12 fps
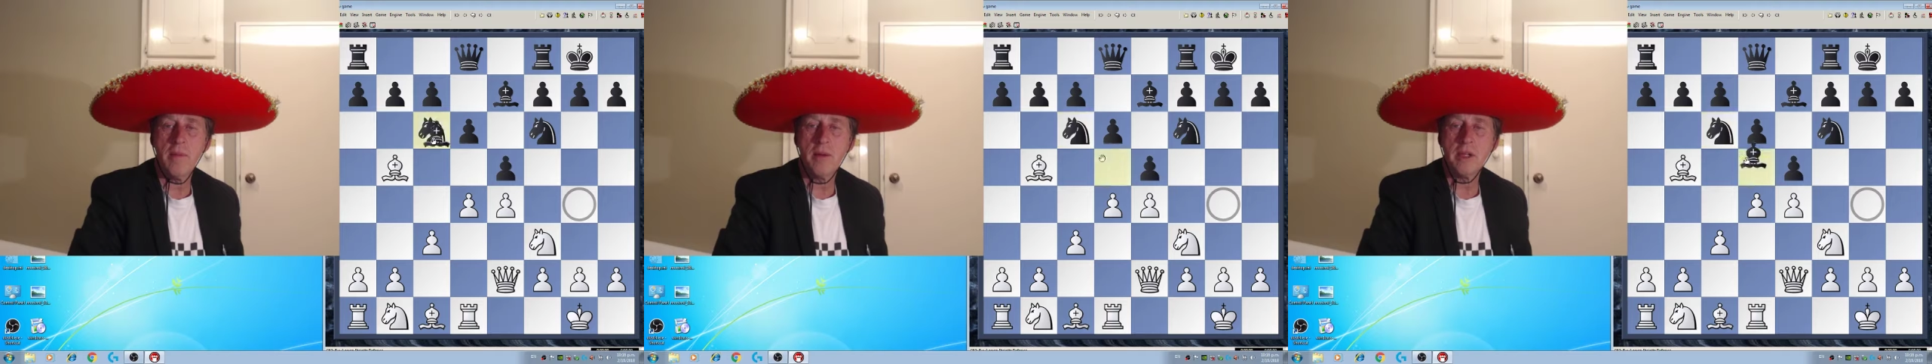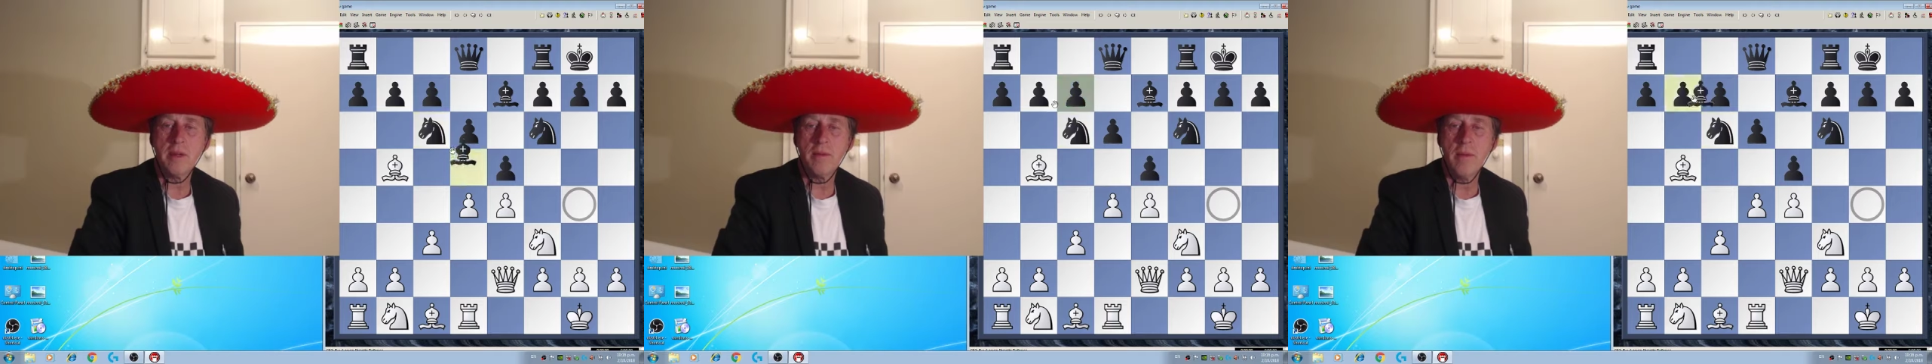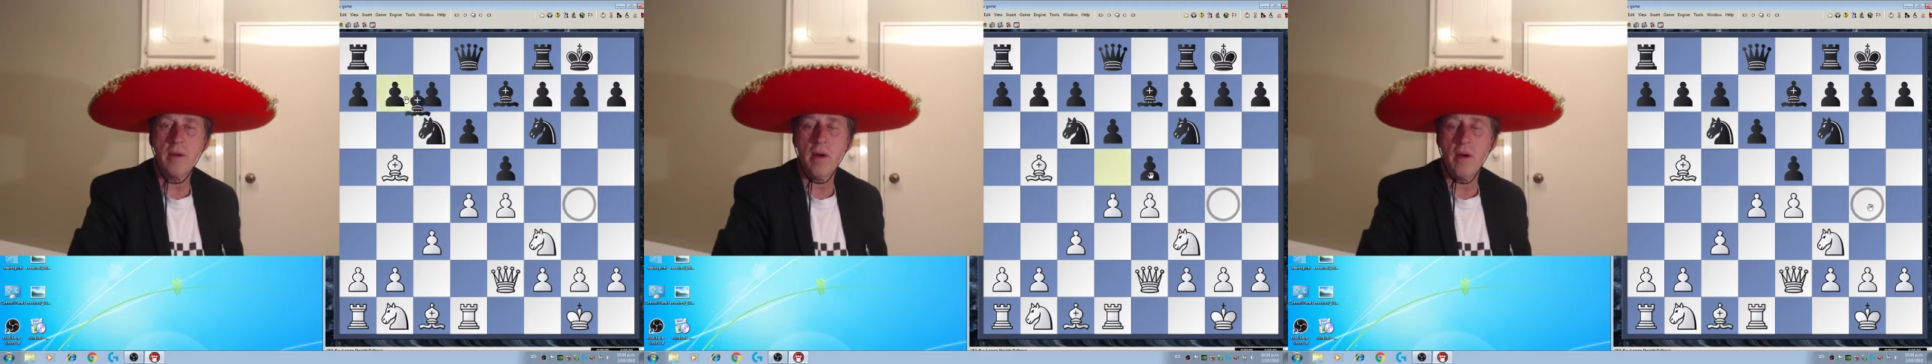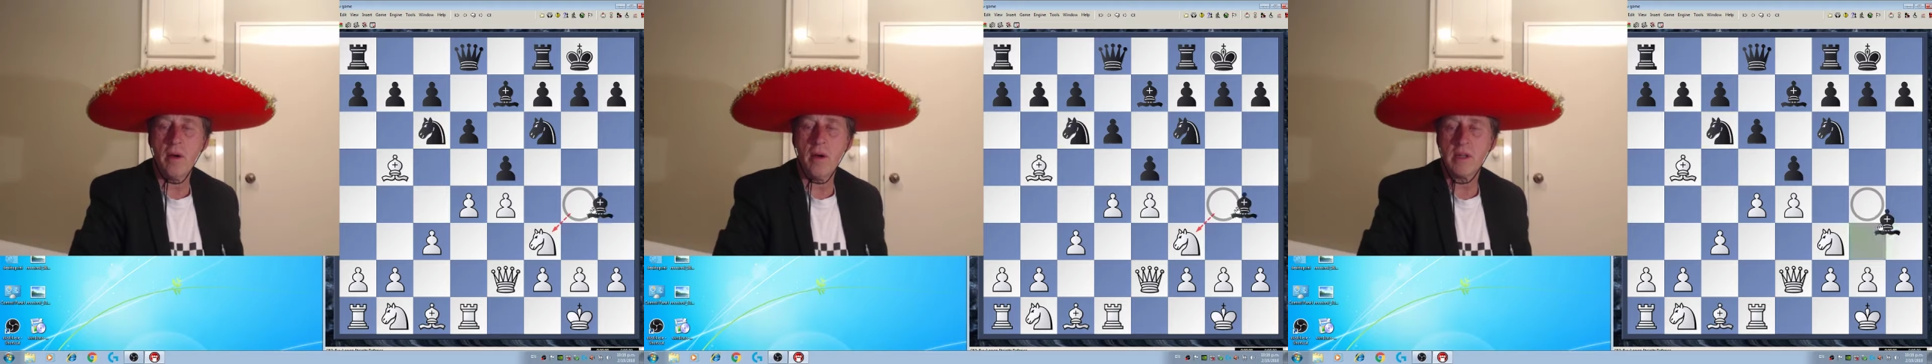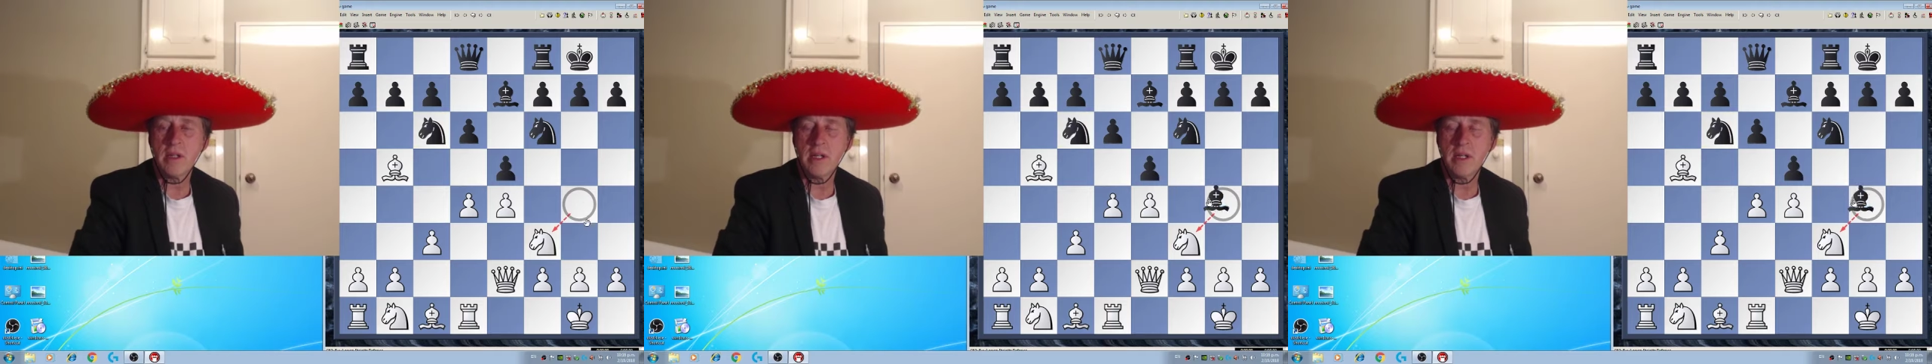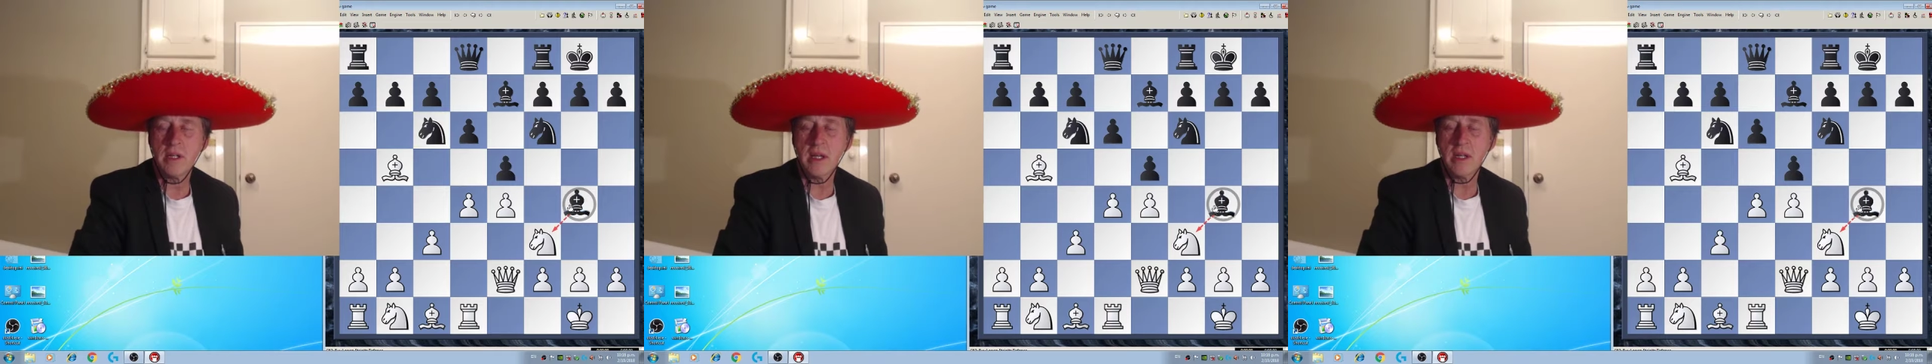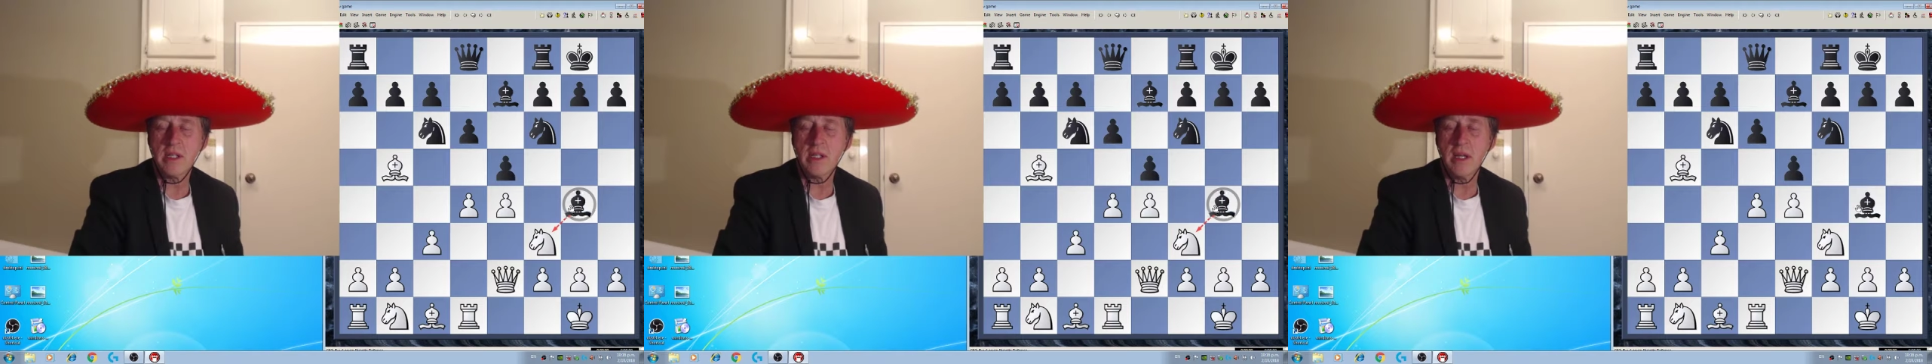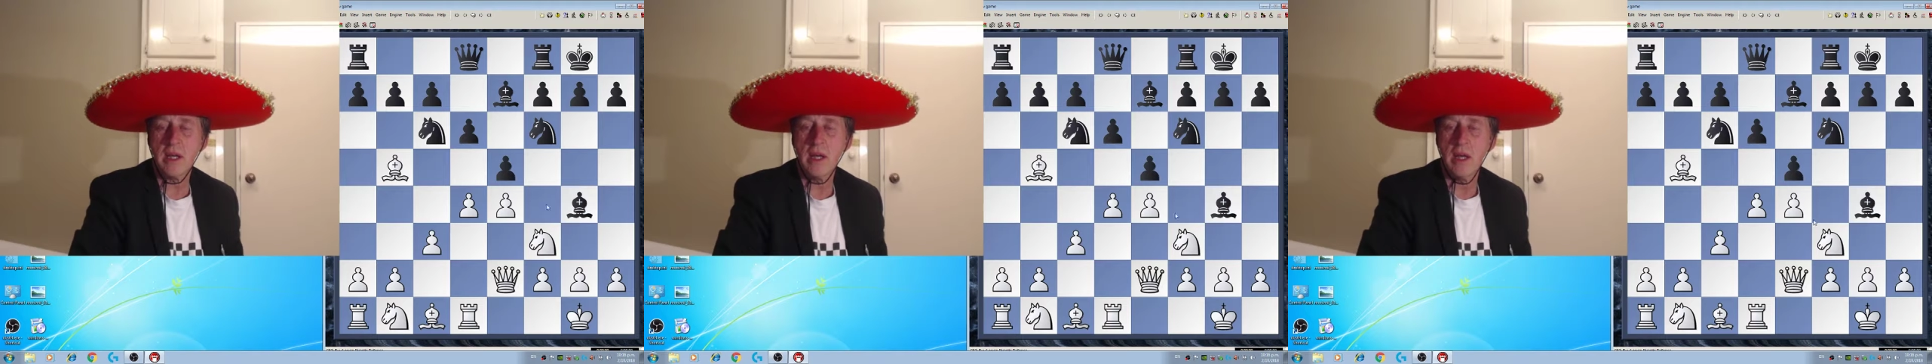bishop on c6
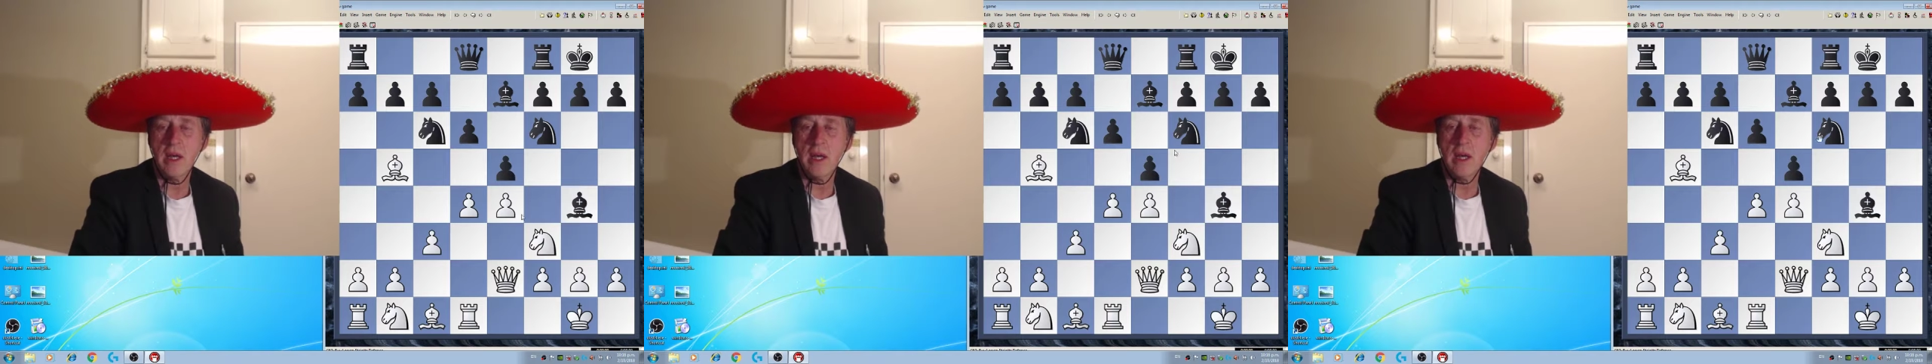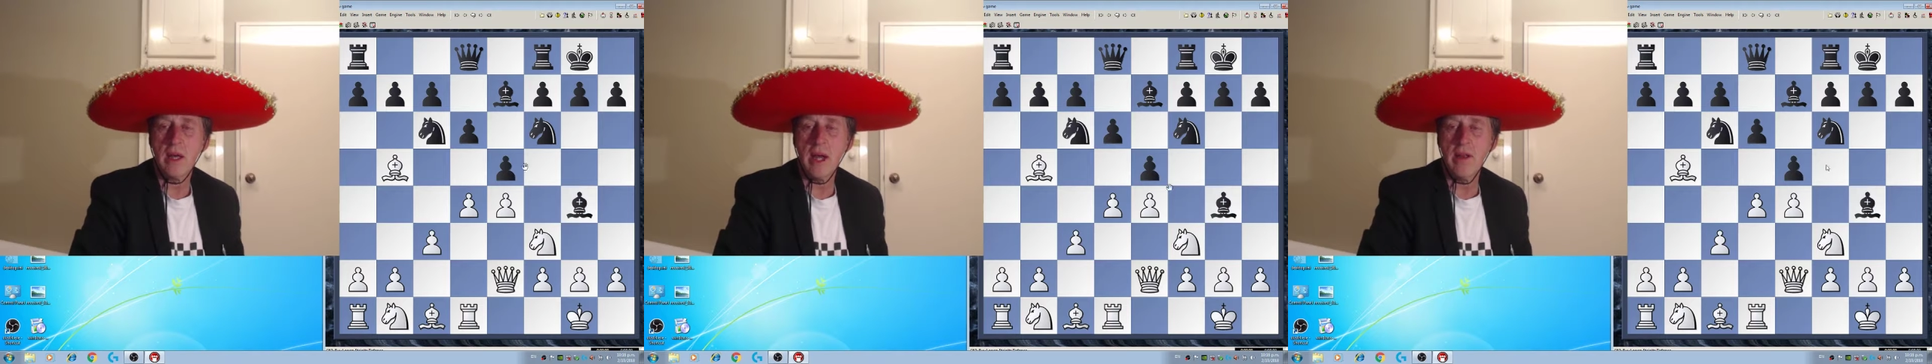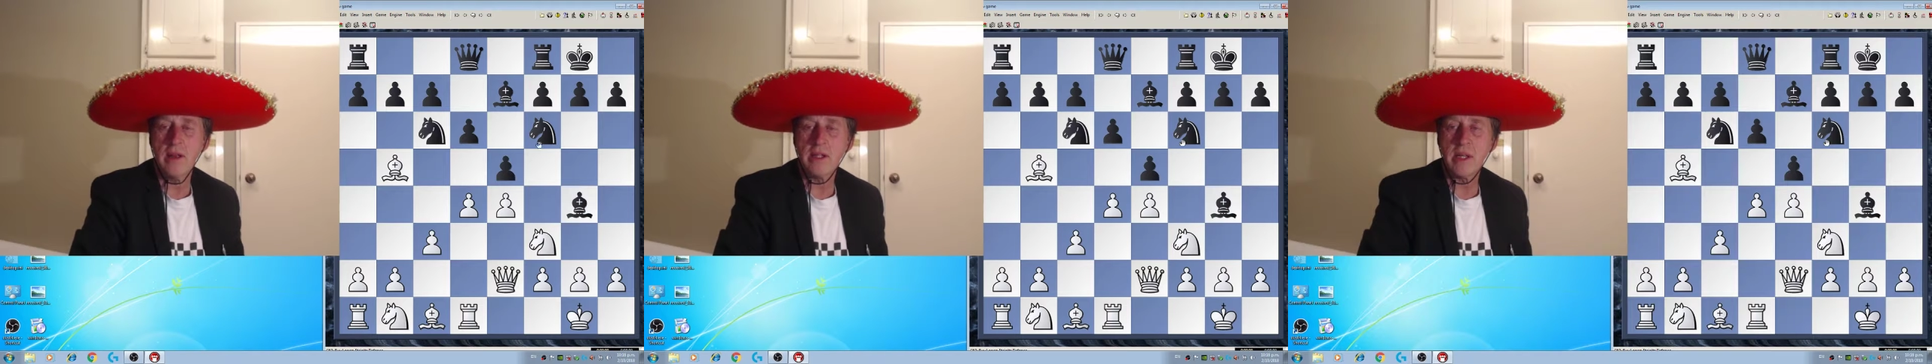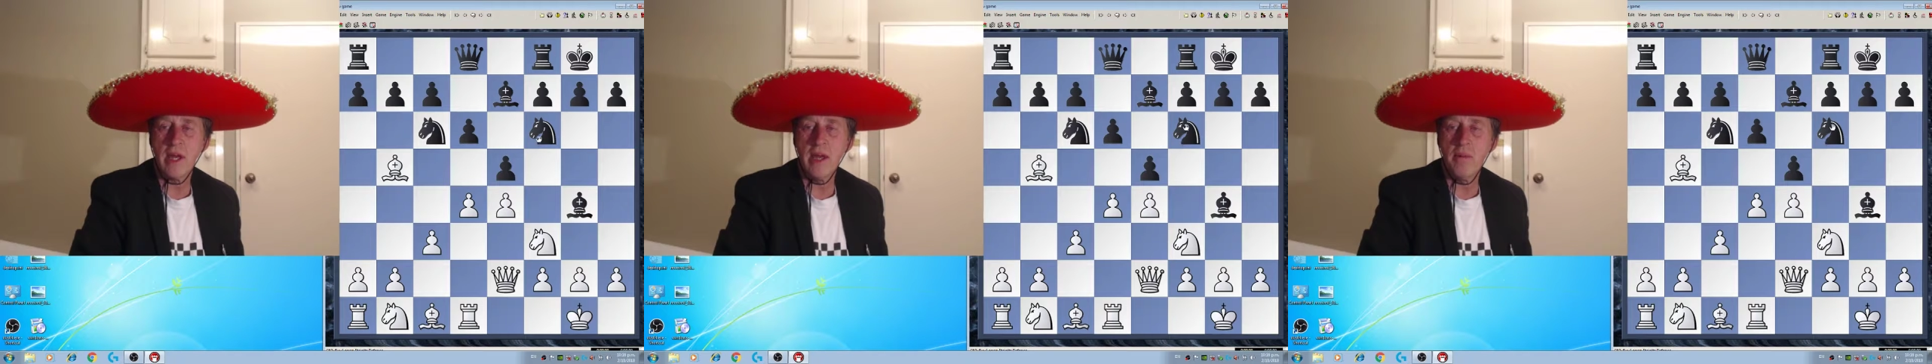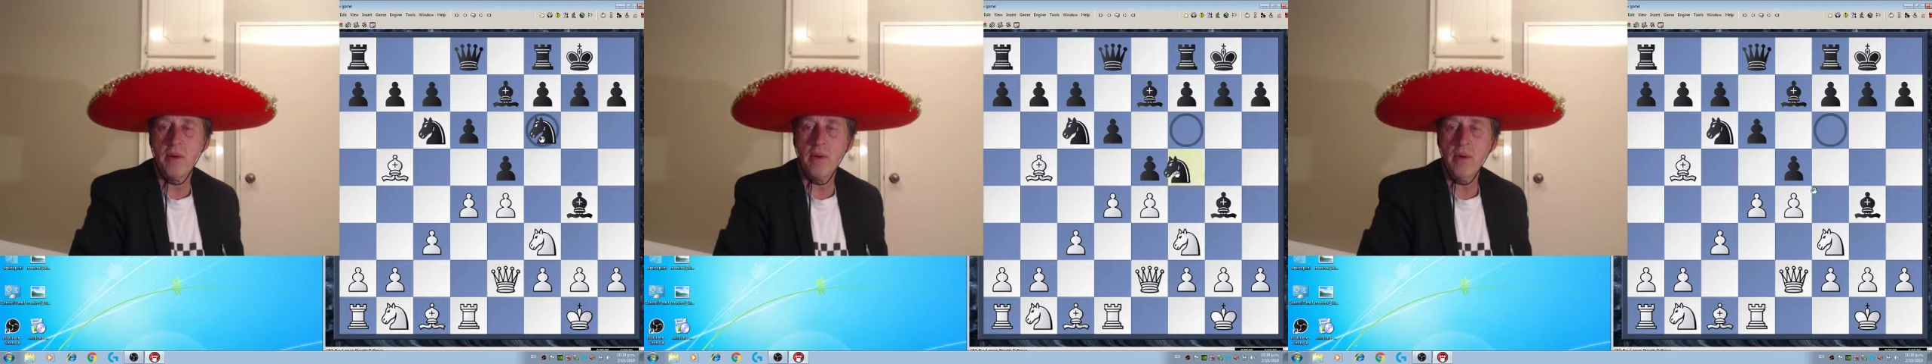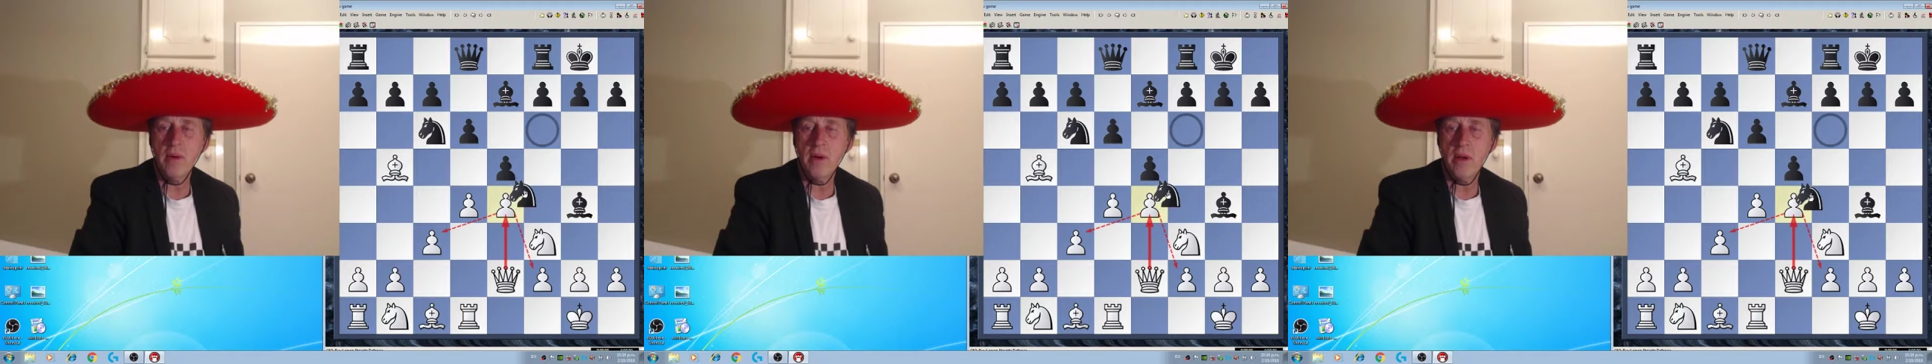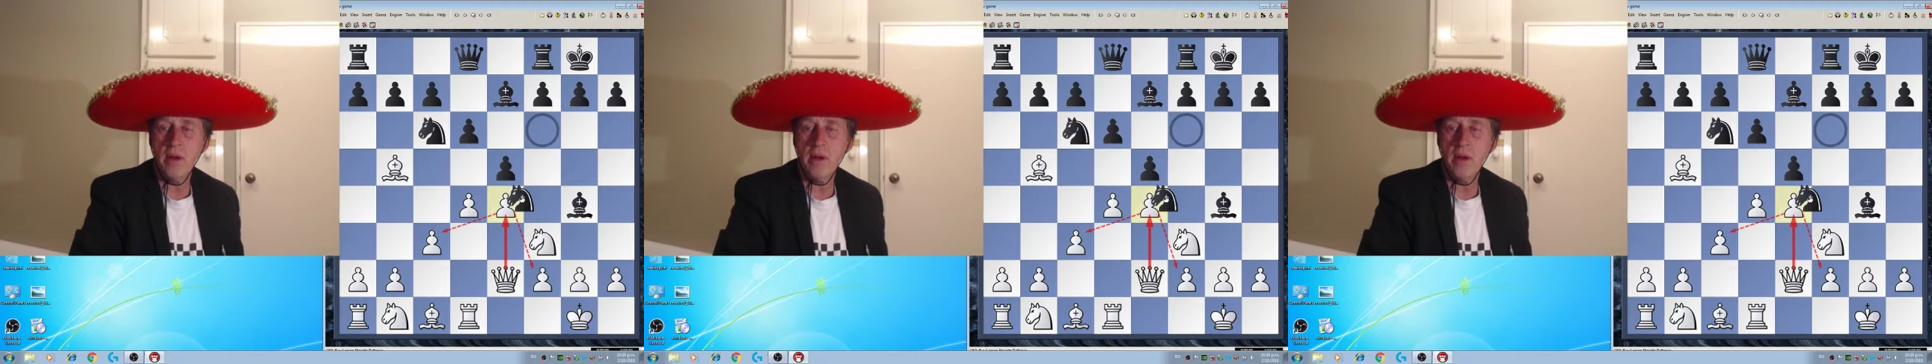to gain this e pawn.